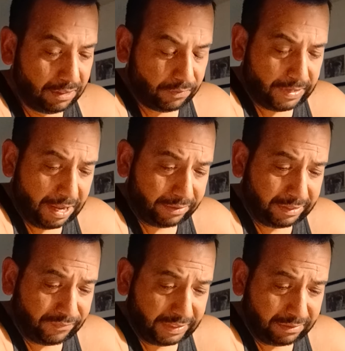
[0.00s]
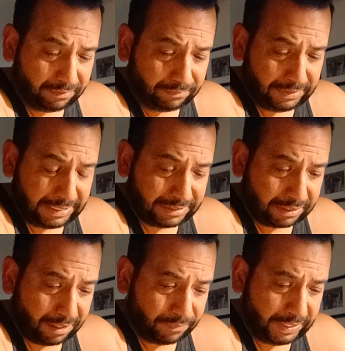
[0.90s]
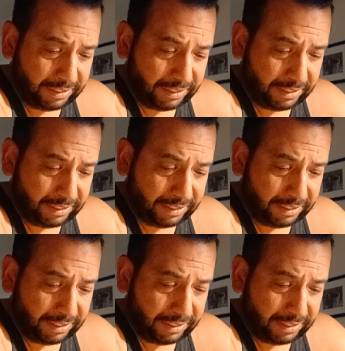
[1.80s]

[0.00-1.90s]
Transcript: reality of it is they